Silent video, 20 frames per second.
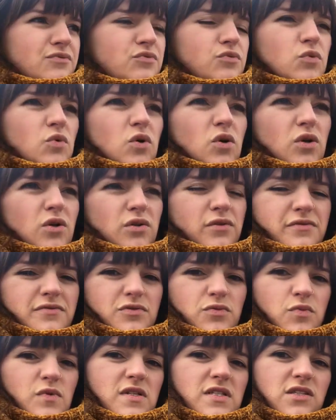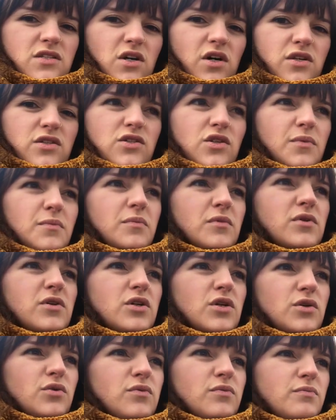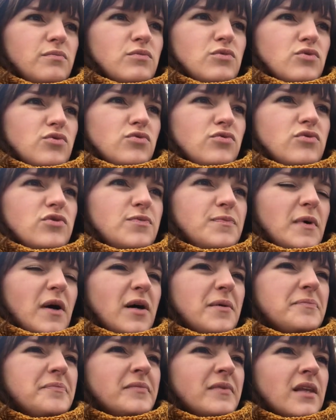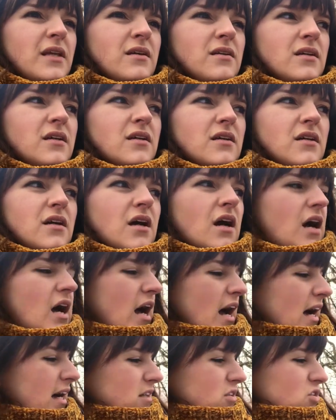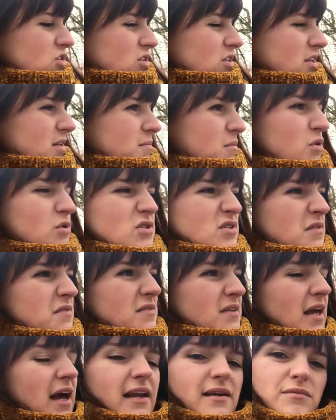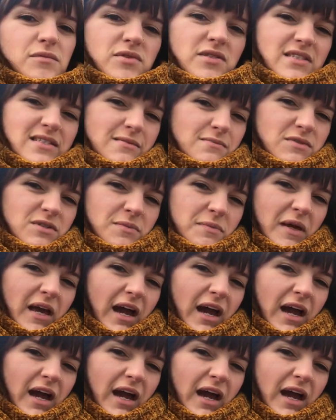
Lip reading: wolves, we saw some cute moose, but actually most of the animals seem to be